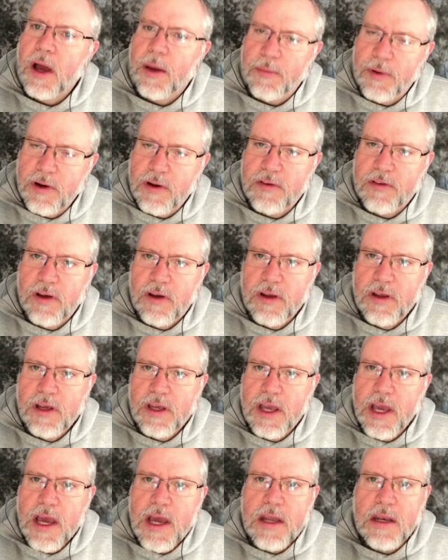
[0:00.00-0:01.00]
I'm here to tell you
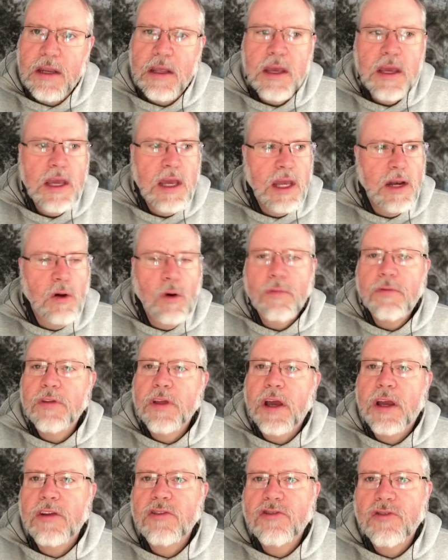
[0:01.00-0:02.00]
can. And
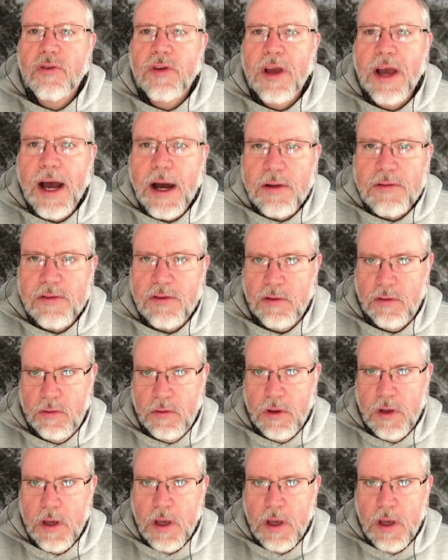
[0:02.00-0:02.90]
hopefully I can show you how to.